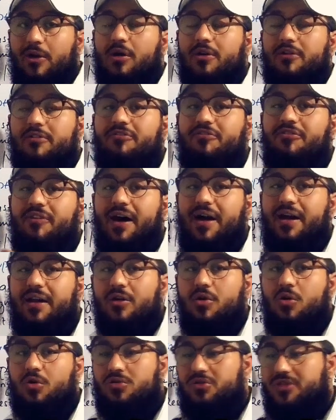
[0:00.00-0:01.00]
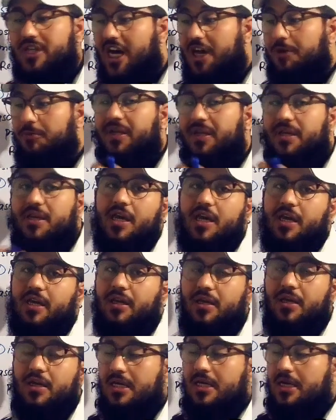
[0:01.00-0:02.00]
will not fire time and
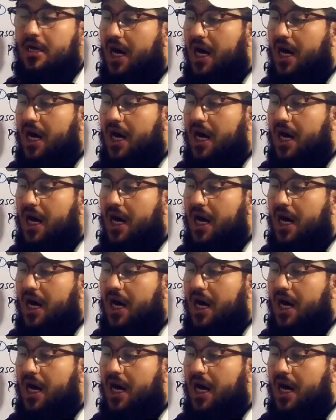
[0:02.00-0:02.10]
again,